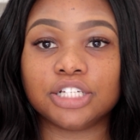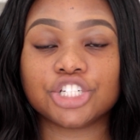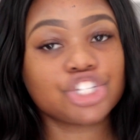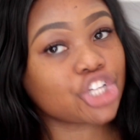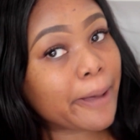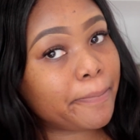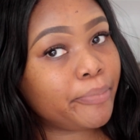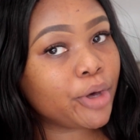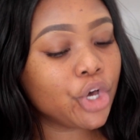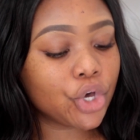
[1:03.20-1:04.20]

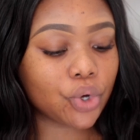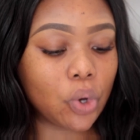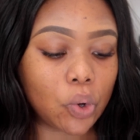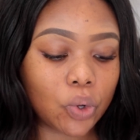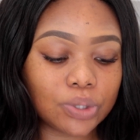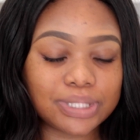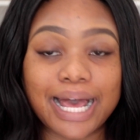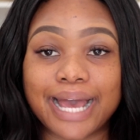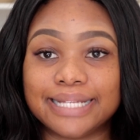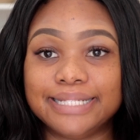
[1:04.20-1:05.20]
shop called
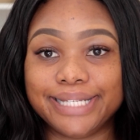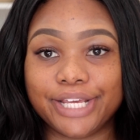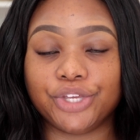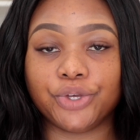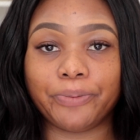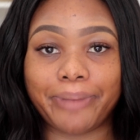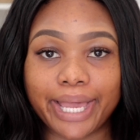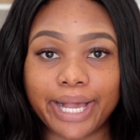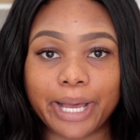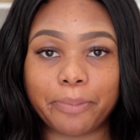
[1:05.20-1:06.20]
ICU
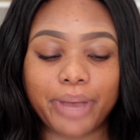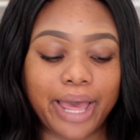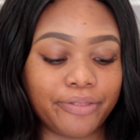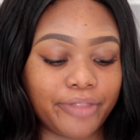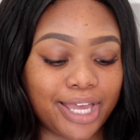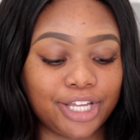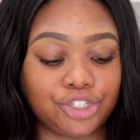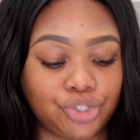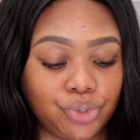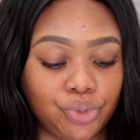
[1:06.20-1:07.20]
Makeup, and they
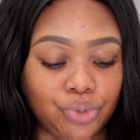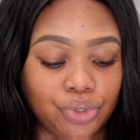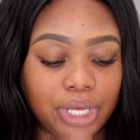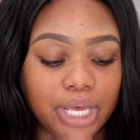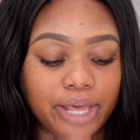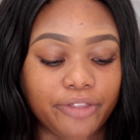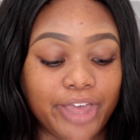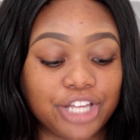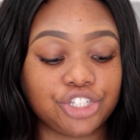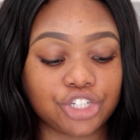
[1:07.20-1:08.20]

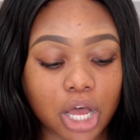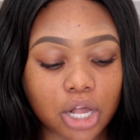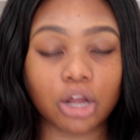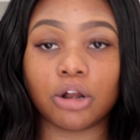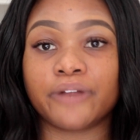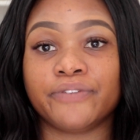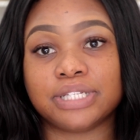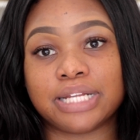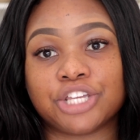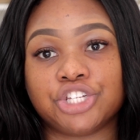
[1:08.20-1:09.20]
stock a lot of
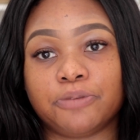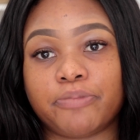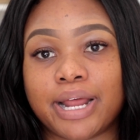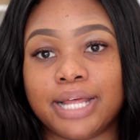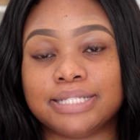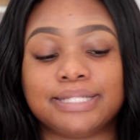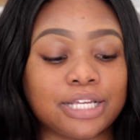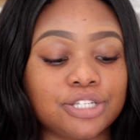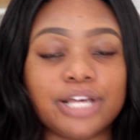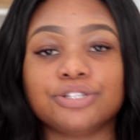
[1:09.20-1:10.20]
international brands
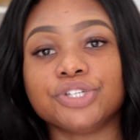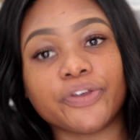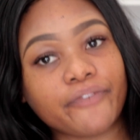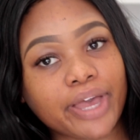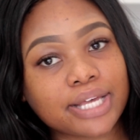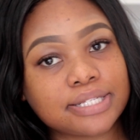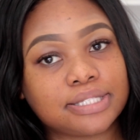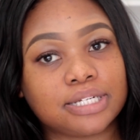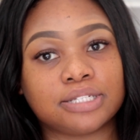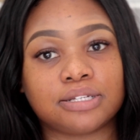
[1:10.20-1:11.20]
such as Too
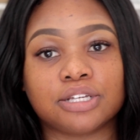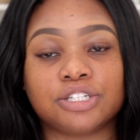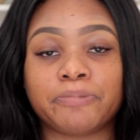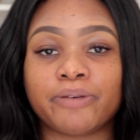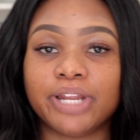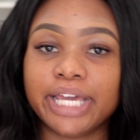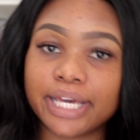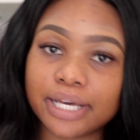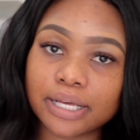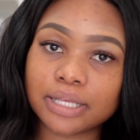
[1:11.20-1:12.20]
Faced, Anastasia Beverly
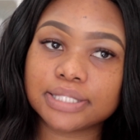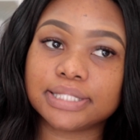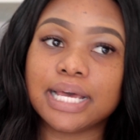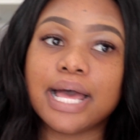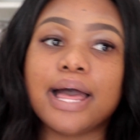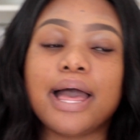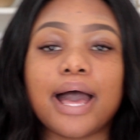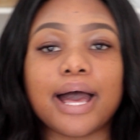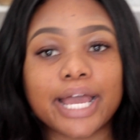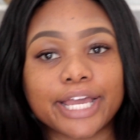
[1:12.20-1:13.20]
Hills,
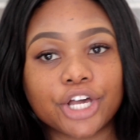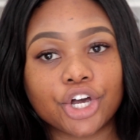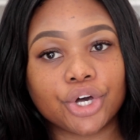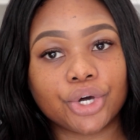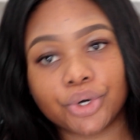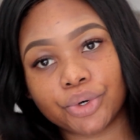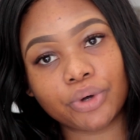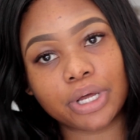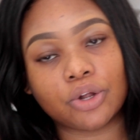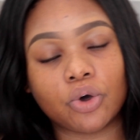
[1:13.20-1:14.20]

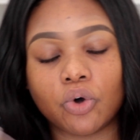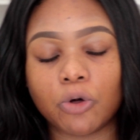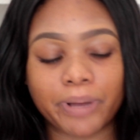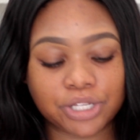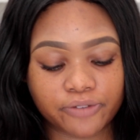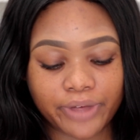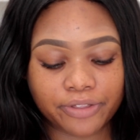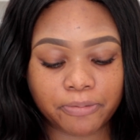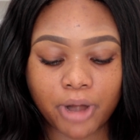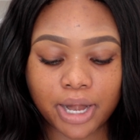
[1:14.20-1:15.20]
ICO, and a whole bunch of
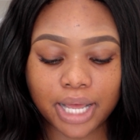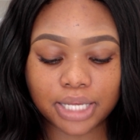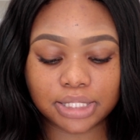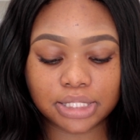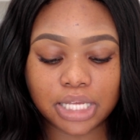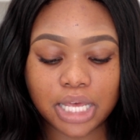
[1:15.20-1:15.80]
other products.